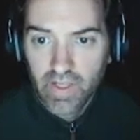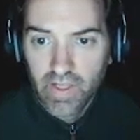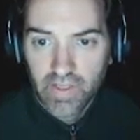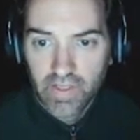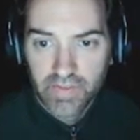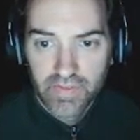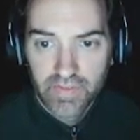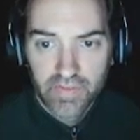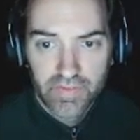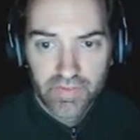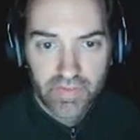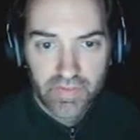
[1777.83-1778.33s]

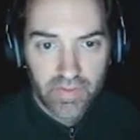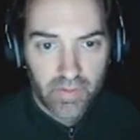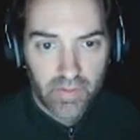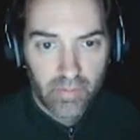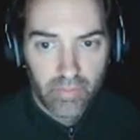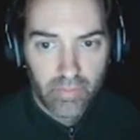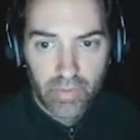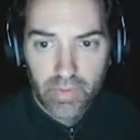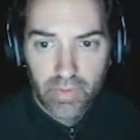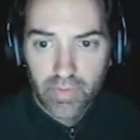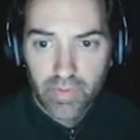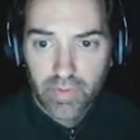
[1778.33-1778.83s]
Since I
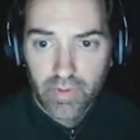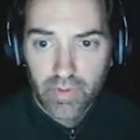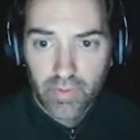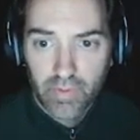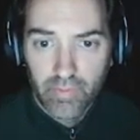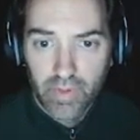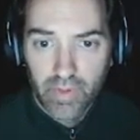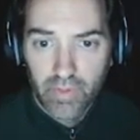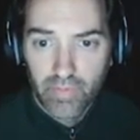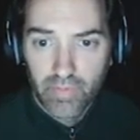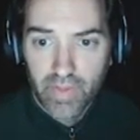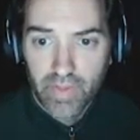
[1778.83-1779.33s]
pretty well know I'm
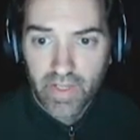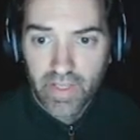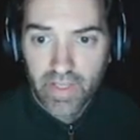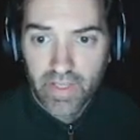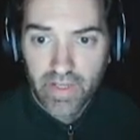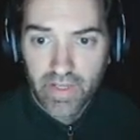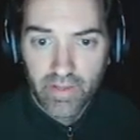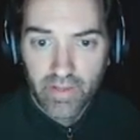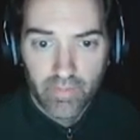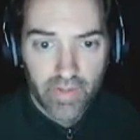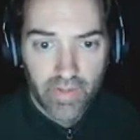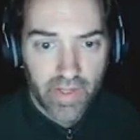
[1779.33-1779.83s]
going to win
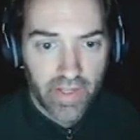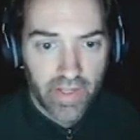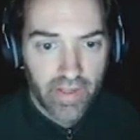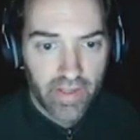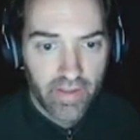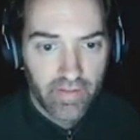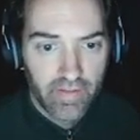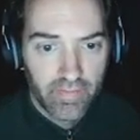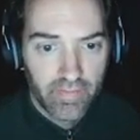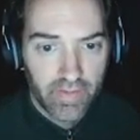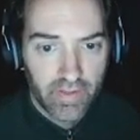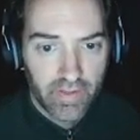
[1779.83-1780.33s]
anyway,
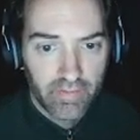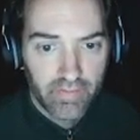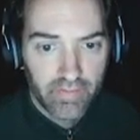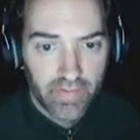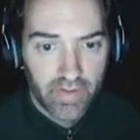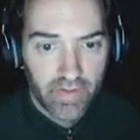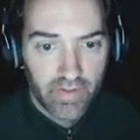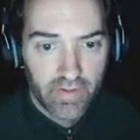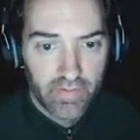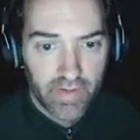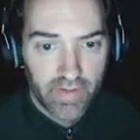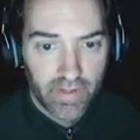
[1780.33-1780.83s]
we can
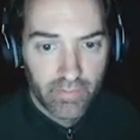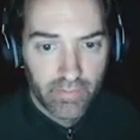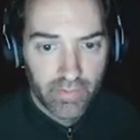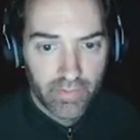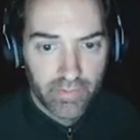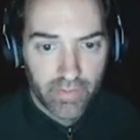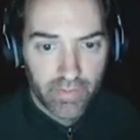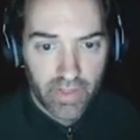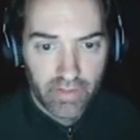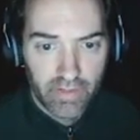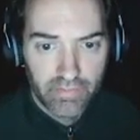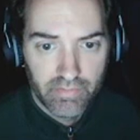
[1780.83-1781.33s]
fiddle around with
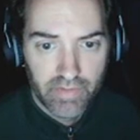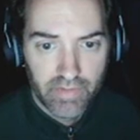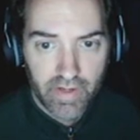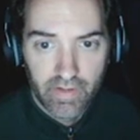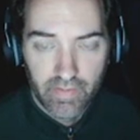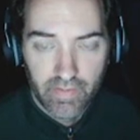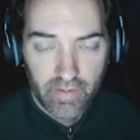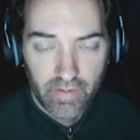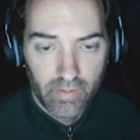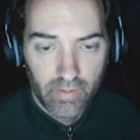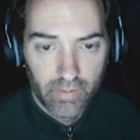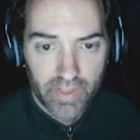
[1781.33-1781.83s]
Greek Fire a
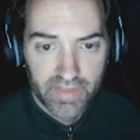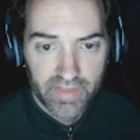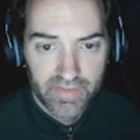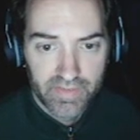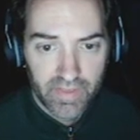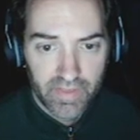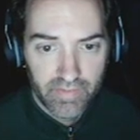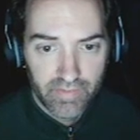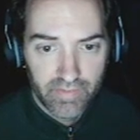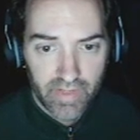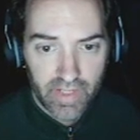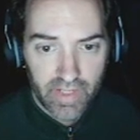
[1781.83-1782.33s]
little bit, see
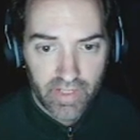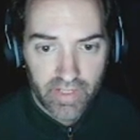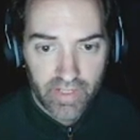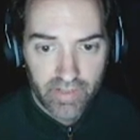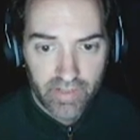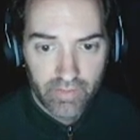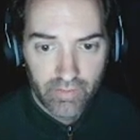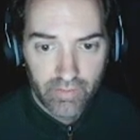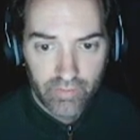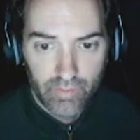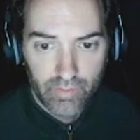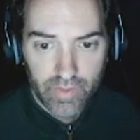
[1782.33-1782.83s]
if I can hit
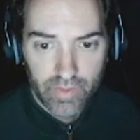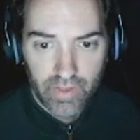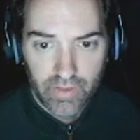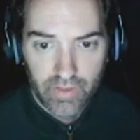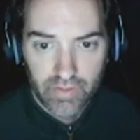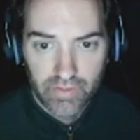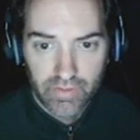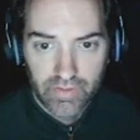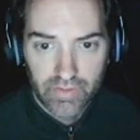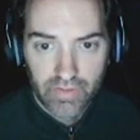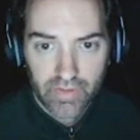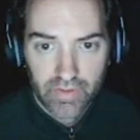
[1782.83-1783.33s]
those
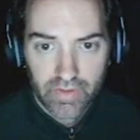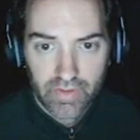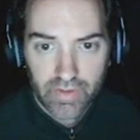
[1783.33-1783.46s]
windows.